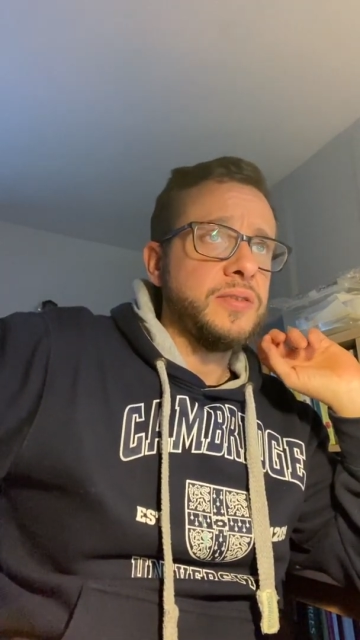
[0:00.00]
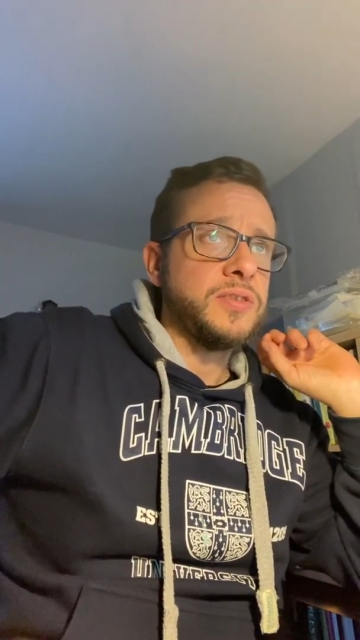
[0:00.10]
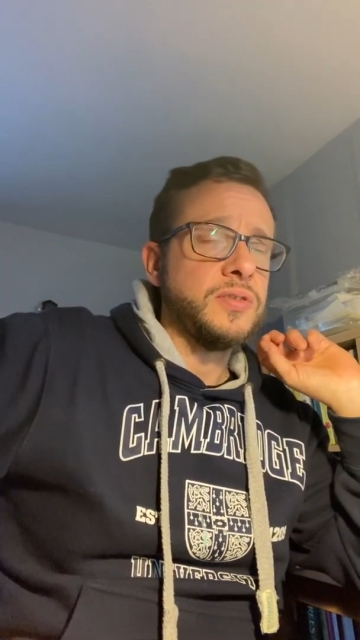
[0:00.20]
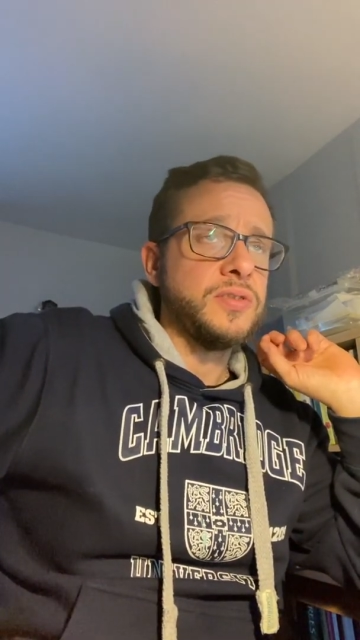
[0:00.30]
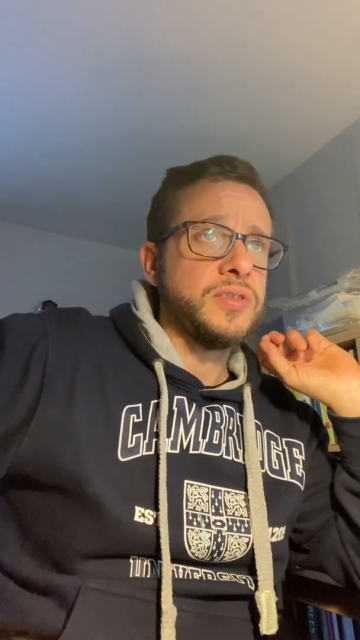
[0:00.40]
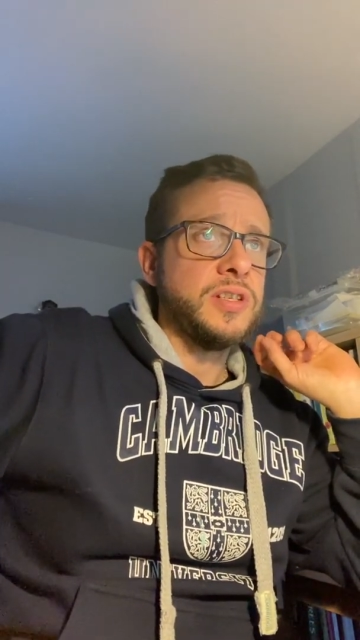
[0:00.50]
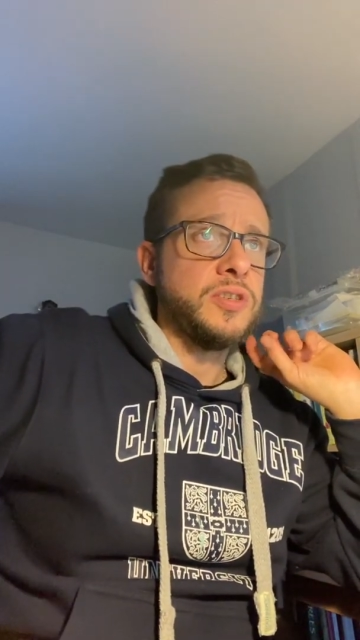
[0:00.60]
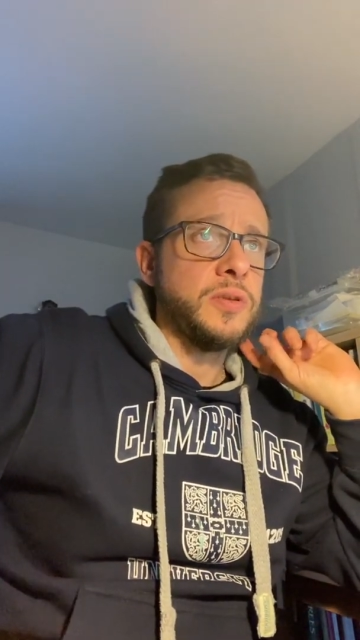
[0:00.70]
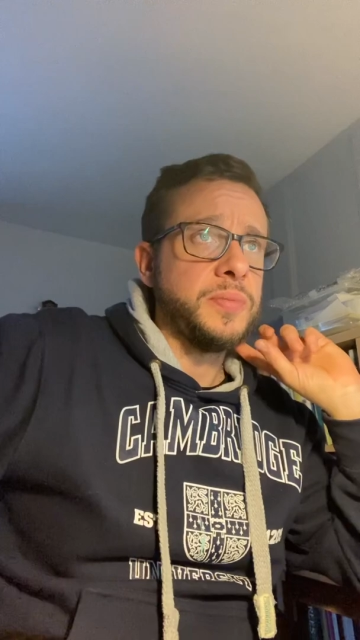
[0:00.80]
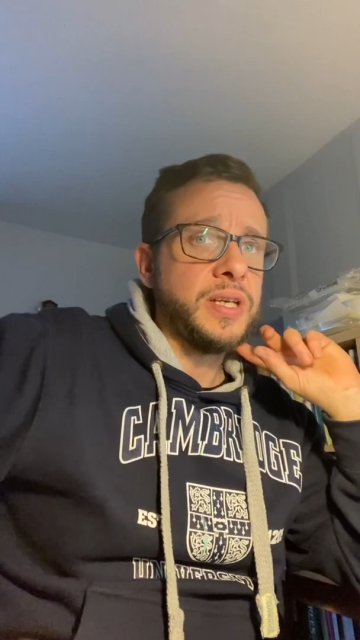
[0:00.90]
It was good to see
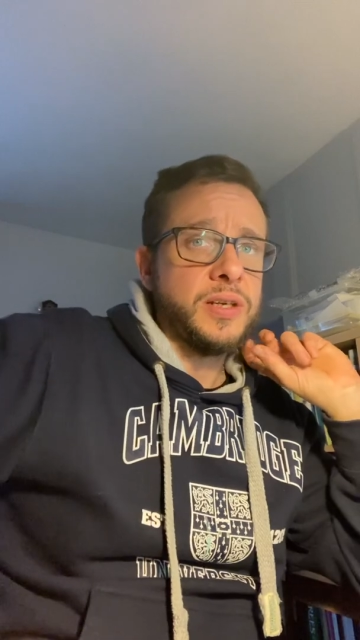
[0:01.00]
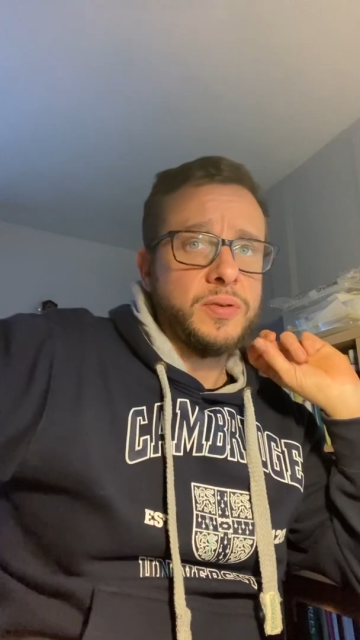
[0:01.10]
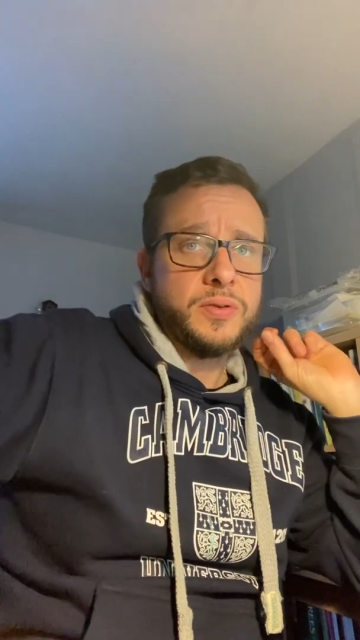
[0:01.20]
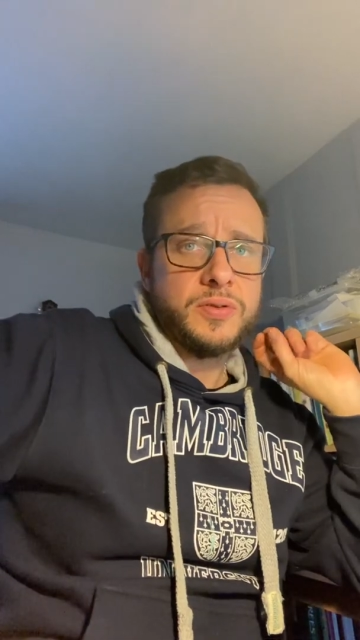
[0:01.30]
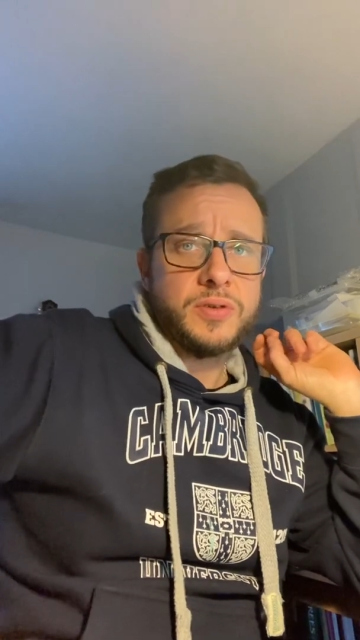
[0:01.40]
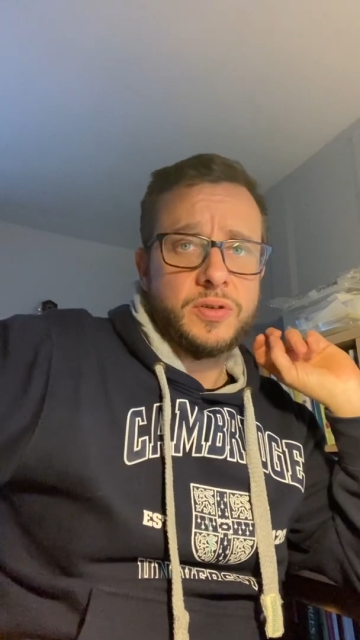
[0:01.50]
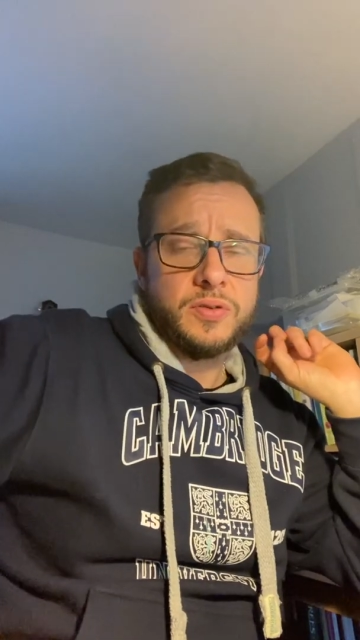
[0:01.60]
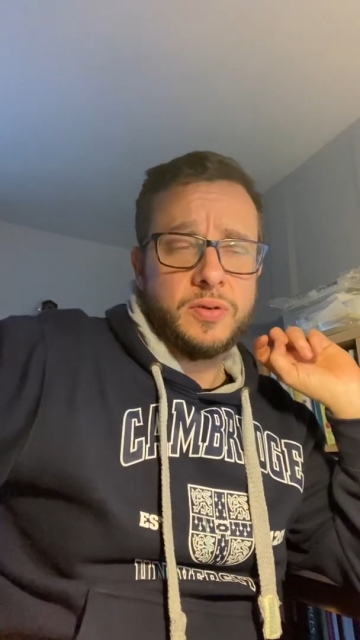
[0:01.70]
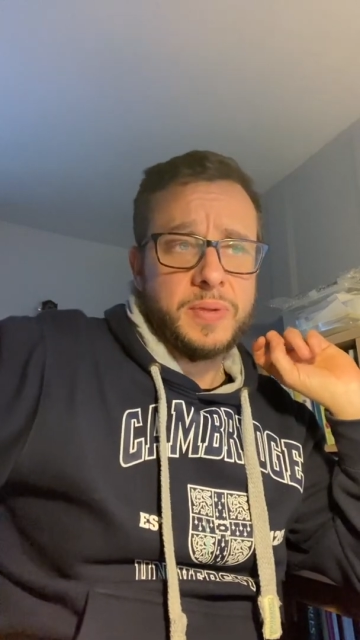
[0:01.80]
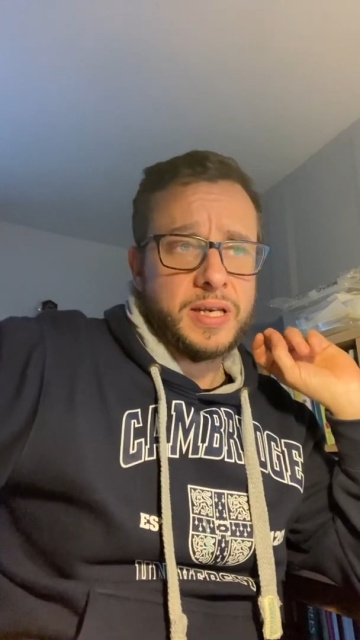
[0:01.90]
John McGill,
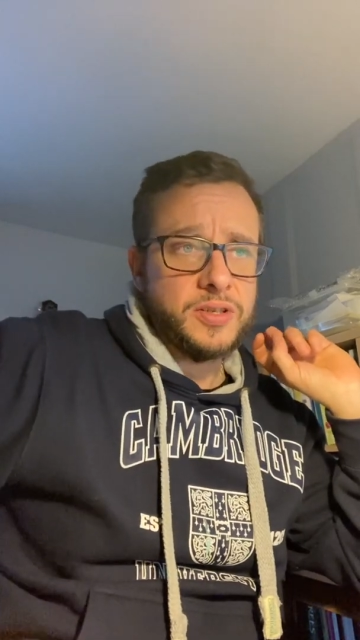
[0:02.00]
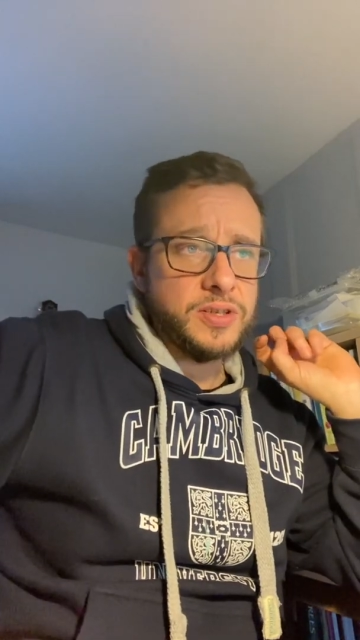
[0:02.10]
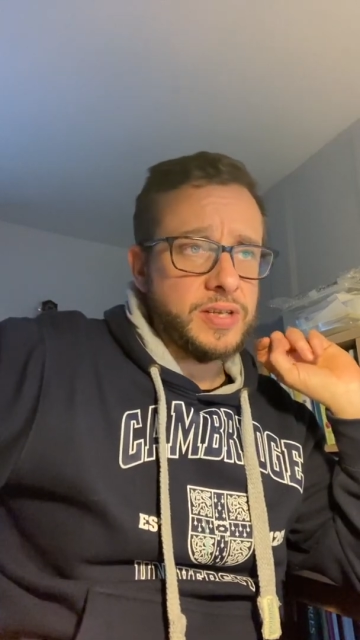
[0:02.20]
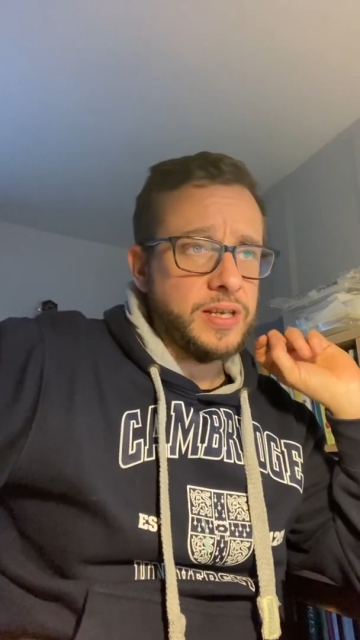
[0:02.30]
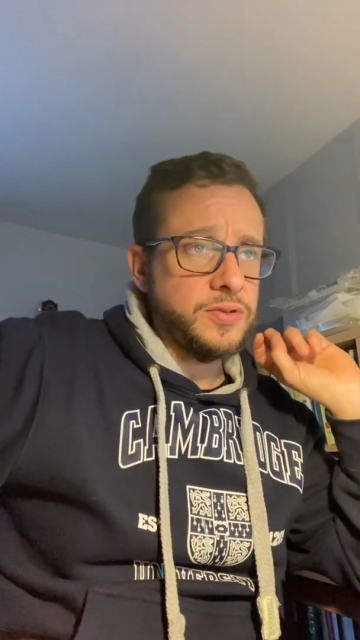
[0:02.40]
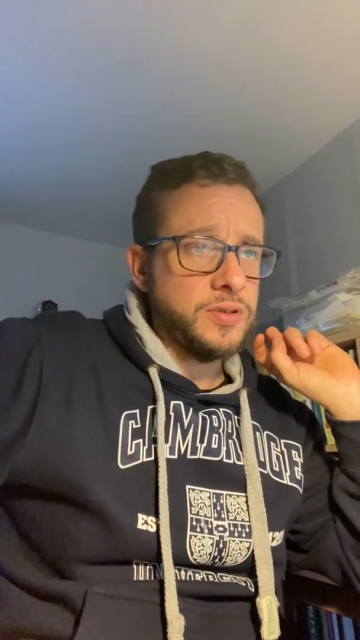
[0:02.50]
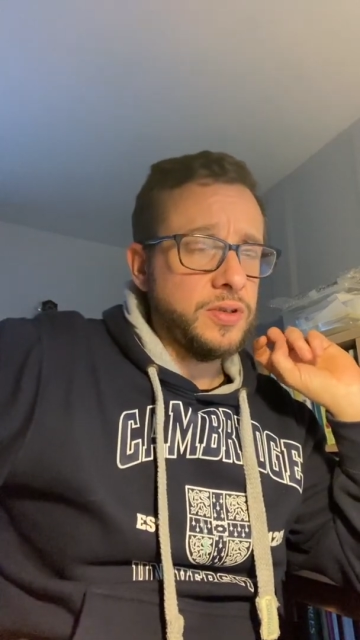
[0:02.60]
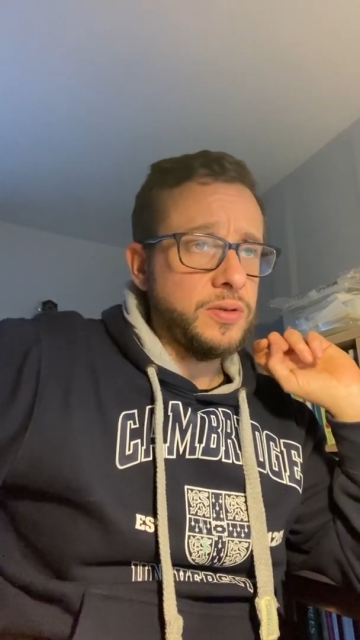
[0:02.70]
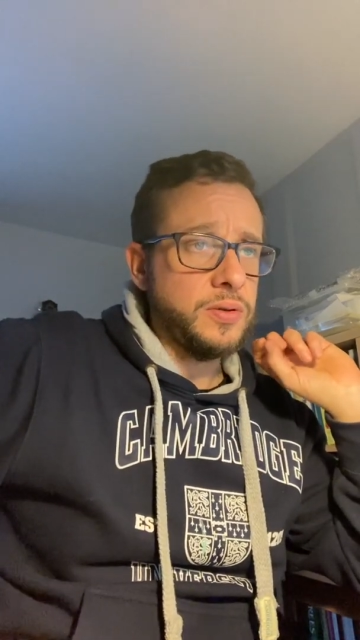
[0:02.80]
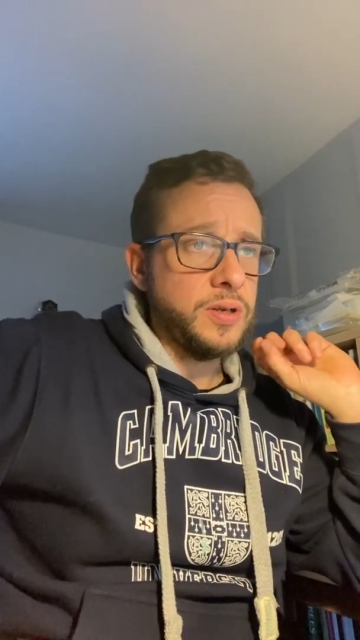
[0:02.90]
who manages that,
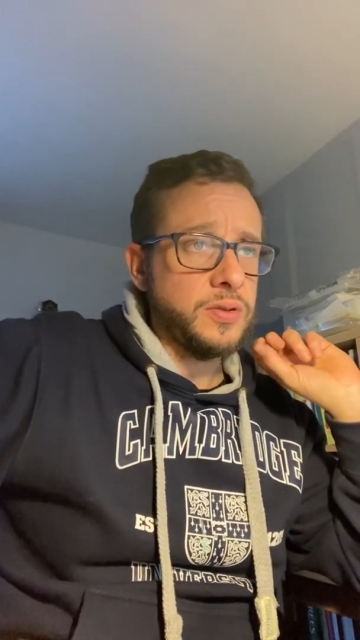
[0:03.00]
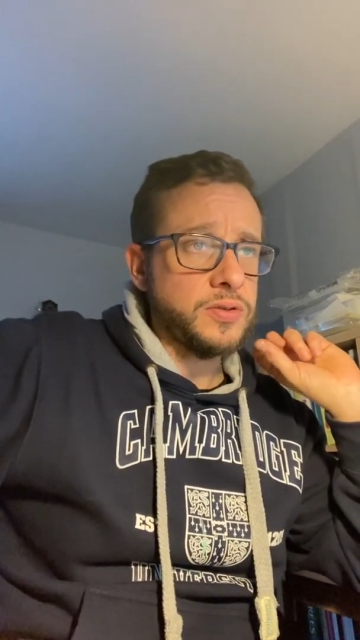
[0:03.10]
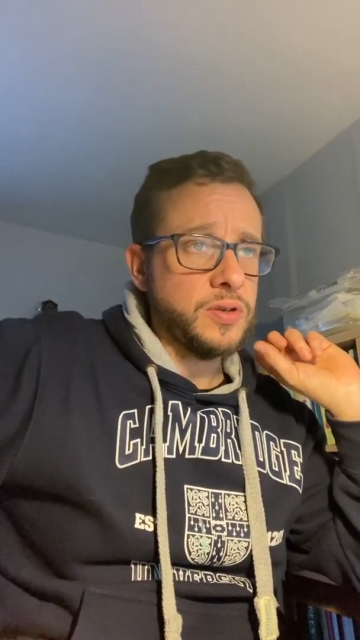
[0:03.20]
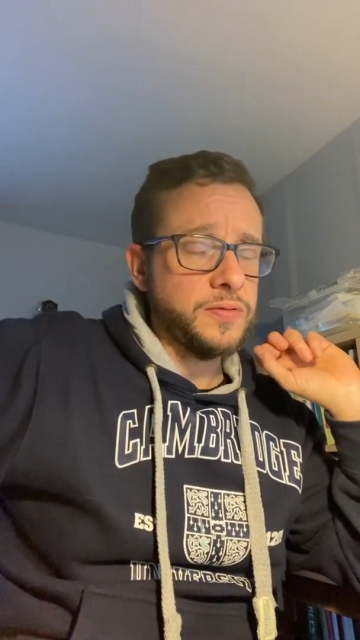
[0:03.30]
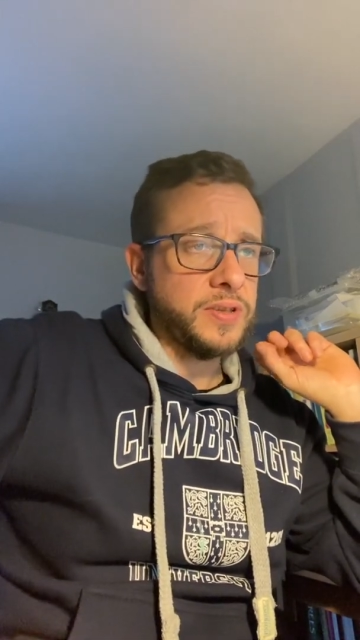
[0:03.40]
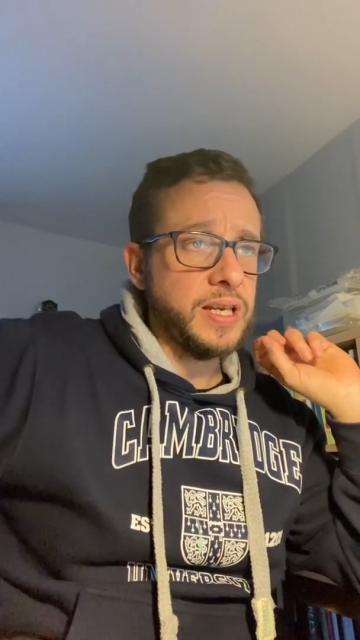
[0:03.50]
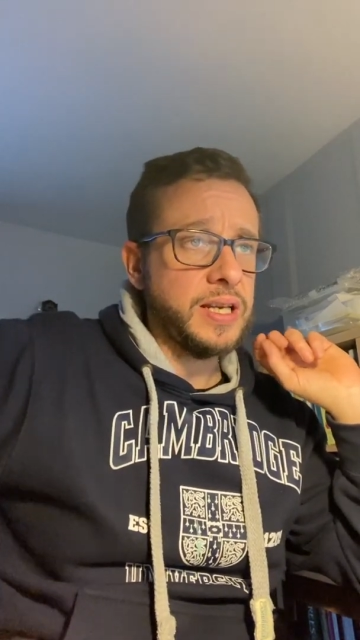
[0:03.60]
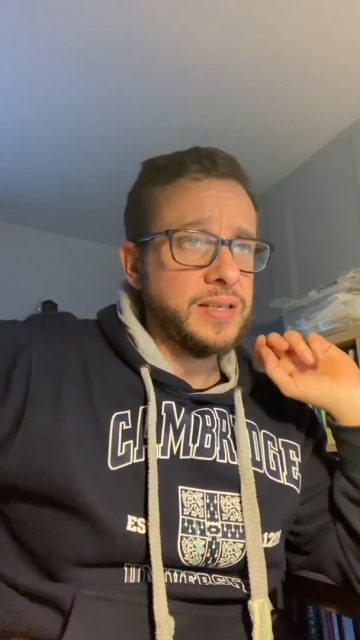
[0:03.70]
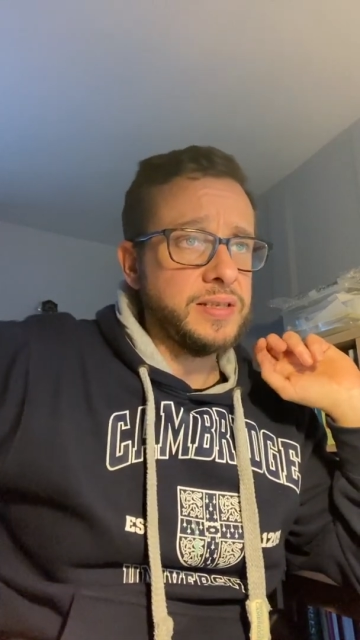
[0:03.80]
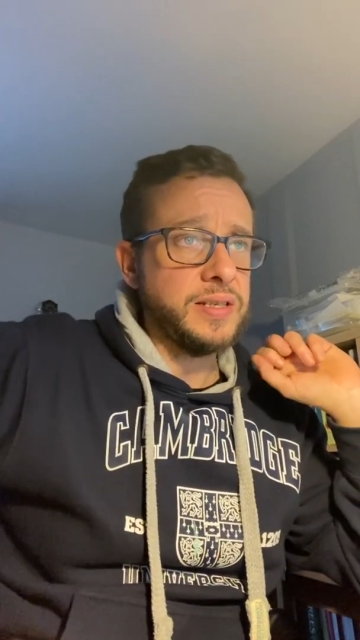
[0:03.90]
who looks after the
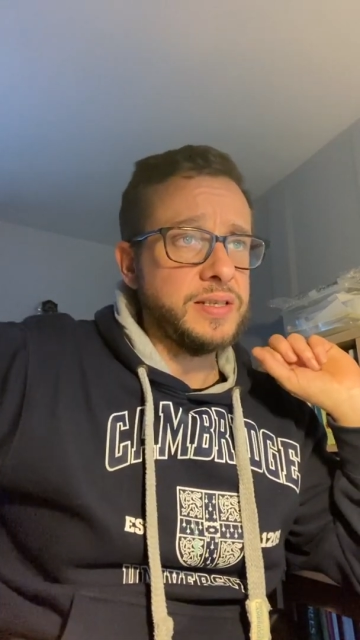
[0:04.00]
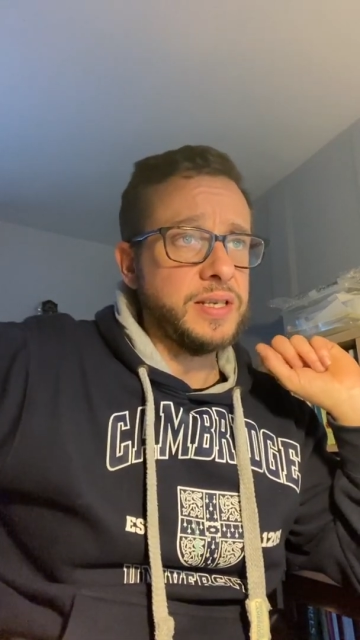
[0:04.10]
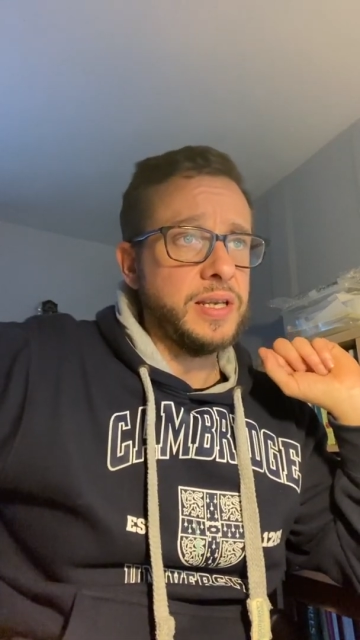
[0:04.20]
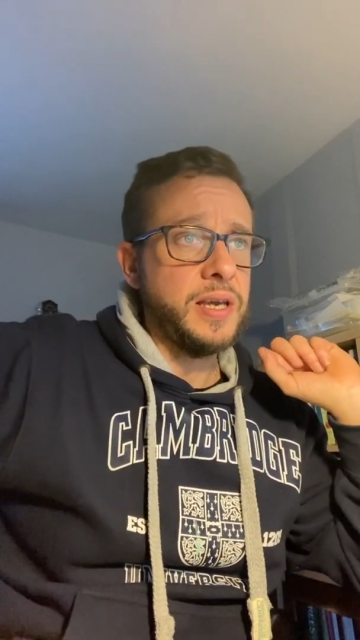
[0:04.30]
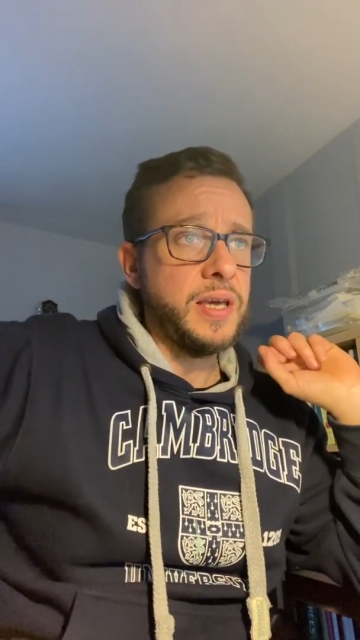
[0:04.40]
LSCC,